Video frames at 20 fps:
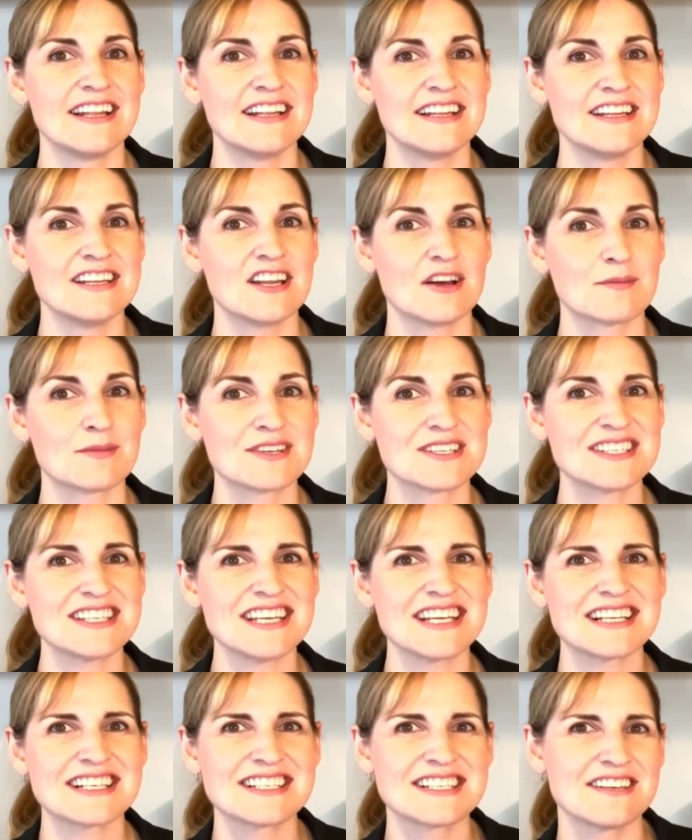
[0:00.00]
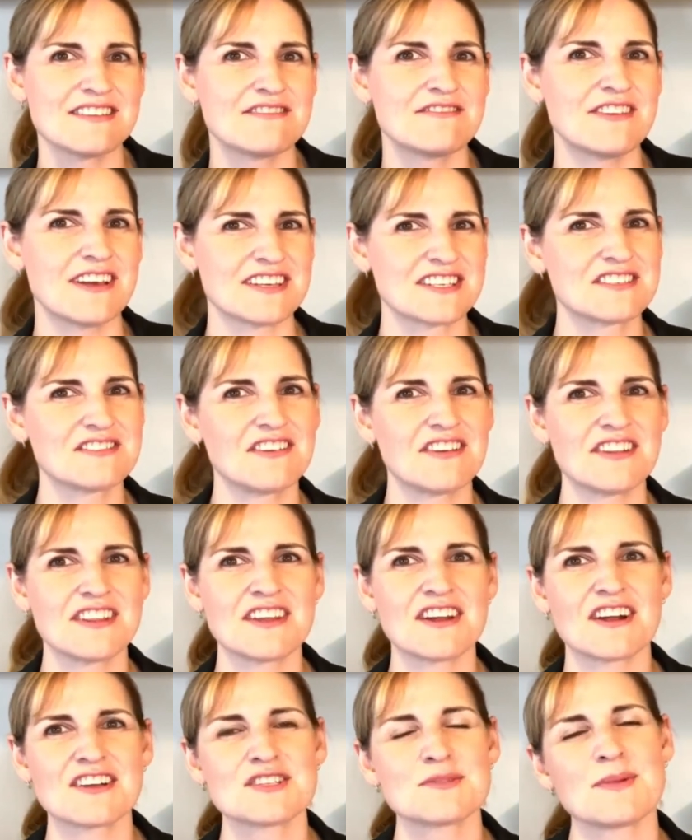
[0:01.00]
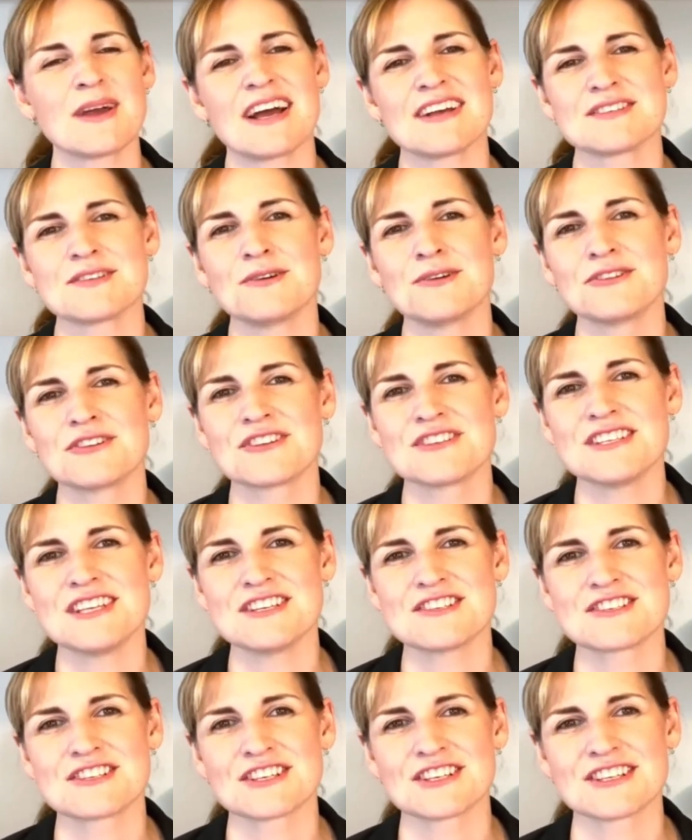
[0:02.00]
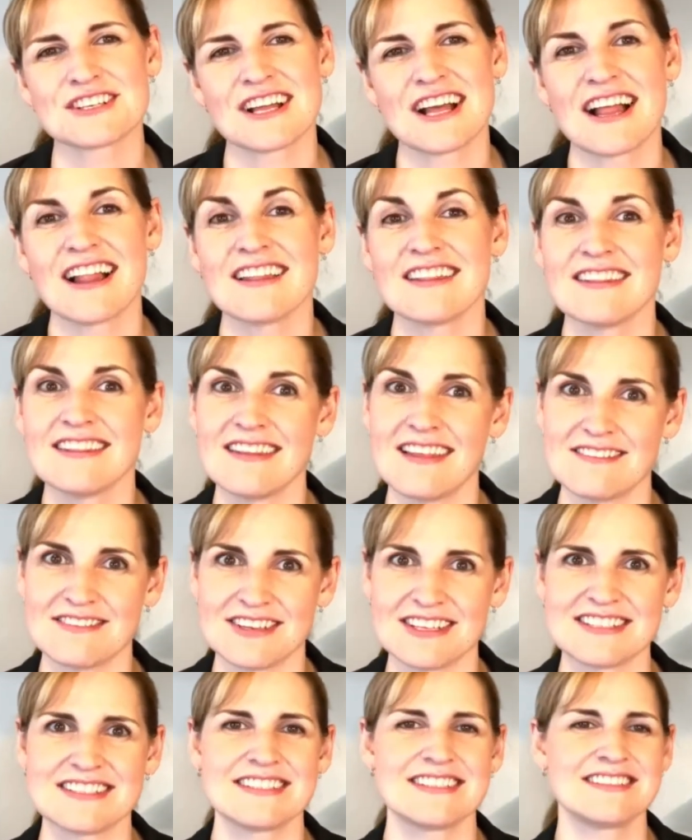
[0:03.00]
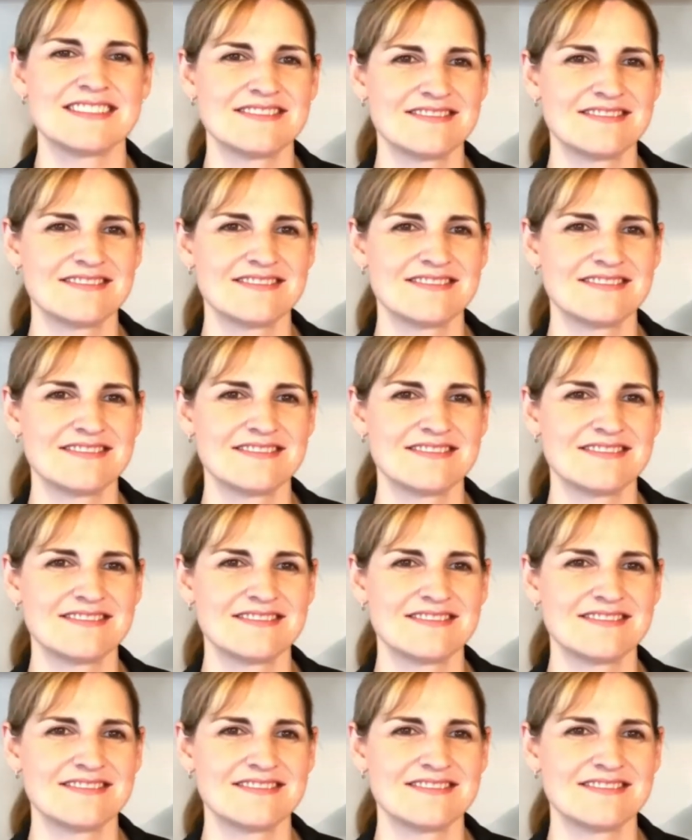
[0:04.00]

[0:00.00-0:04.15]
Number 6, Festival of the Arts Pass Holder t-shirt. Love it.